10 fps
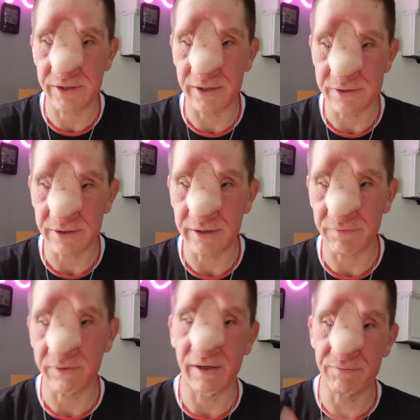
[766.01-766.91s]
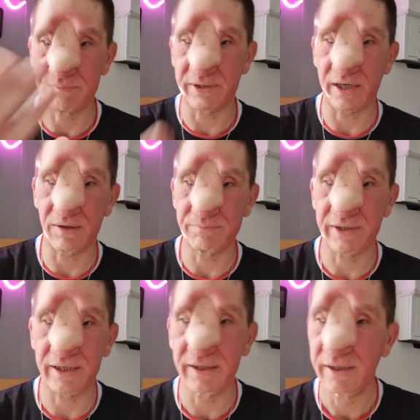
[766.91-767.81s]
things and giving everybody an
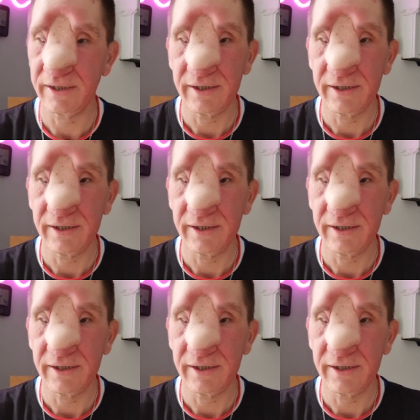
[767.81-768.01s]
update.